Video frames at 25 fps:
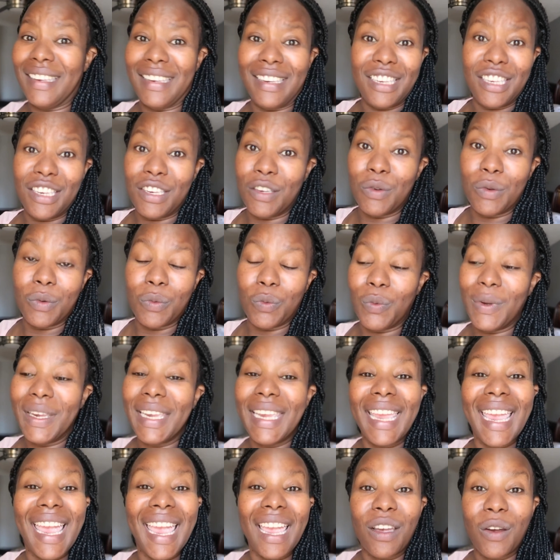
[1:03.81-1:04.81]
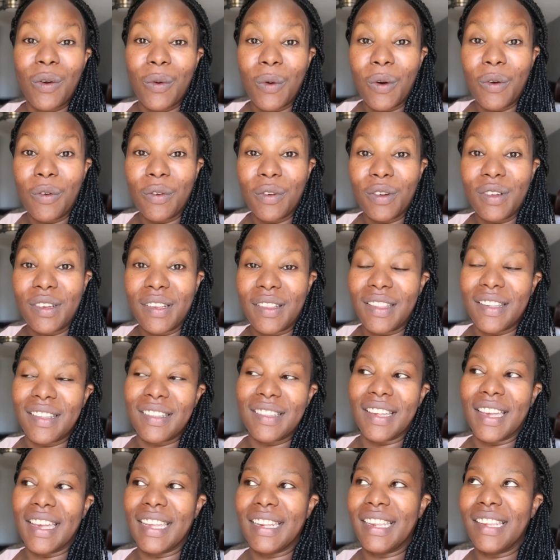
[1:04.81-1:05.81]
We can't go over to the
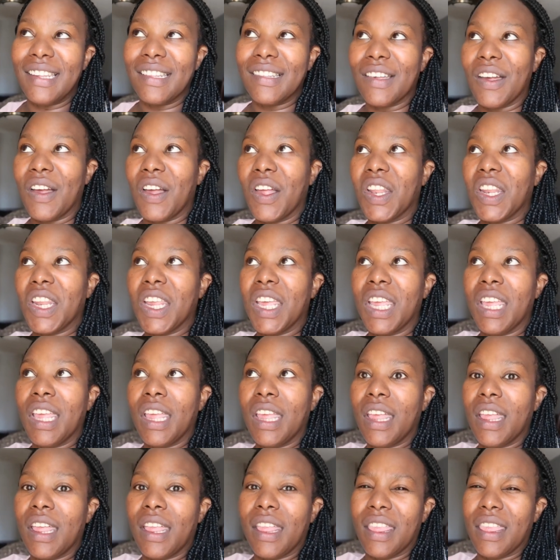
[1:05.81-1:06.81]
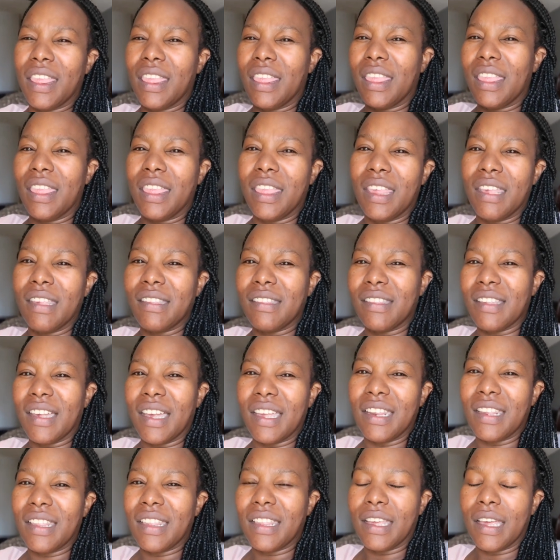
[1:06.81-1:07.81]
side. He's on this
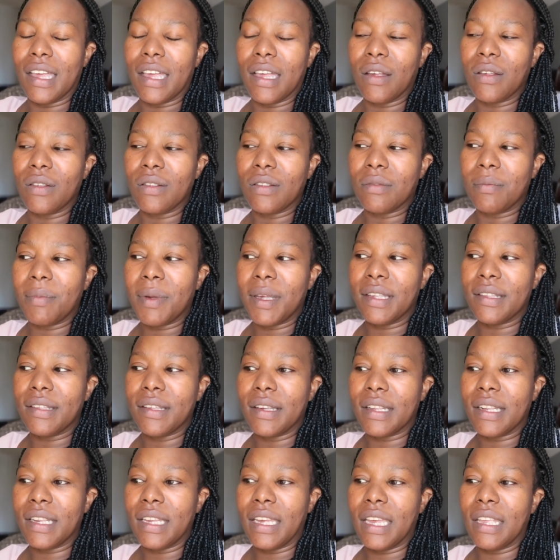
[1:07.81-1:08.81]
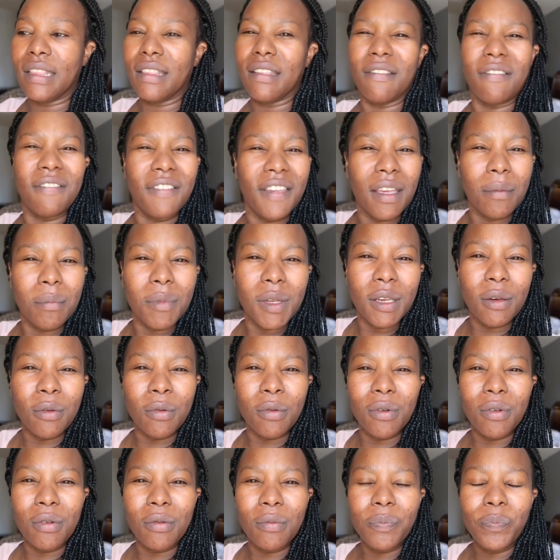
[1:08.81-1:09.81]
side of the house, basically in the family
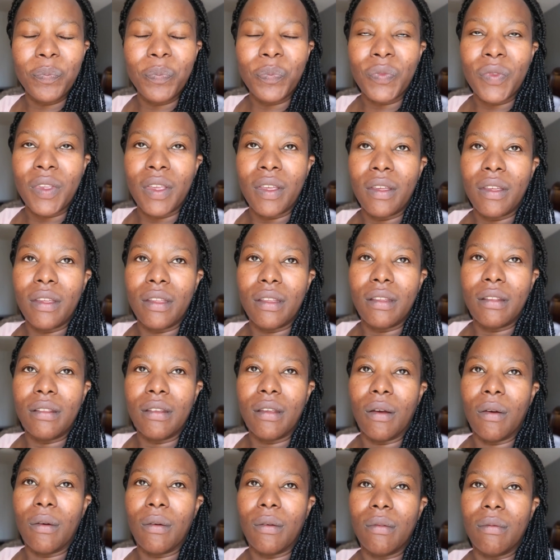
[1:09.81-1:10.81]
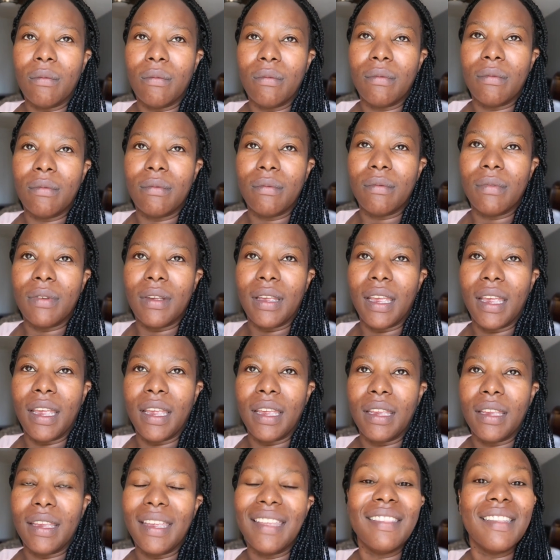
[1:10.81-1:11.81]
room. No,
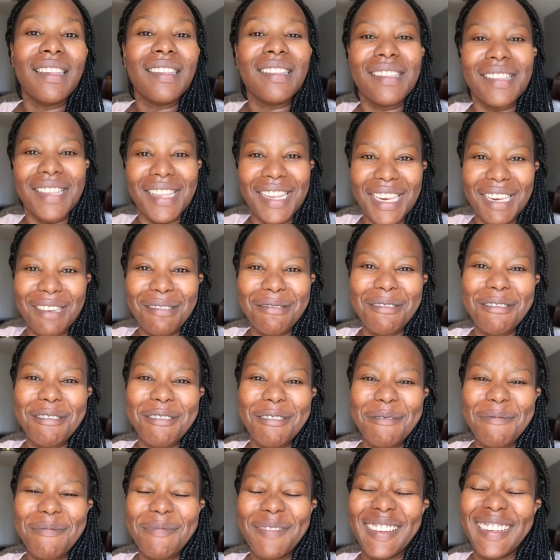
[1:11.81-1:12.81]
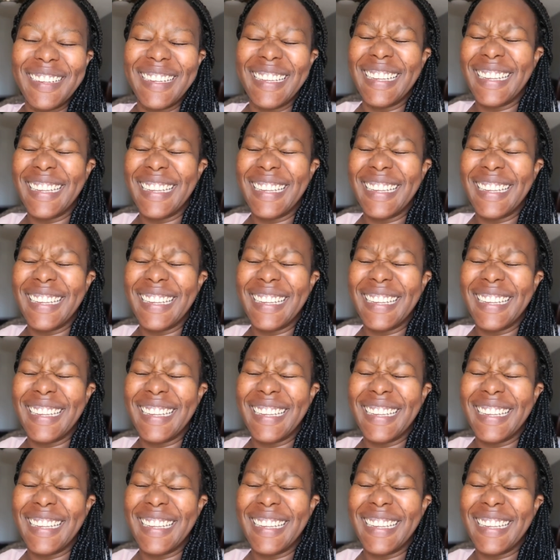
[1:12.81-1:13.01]
in the sitting room.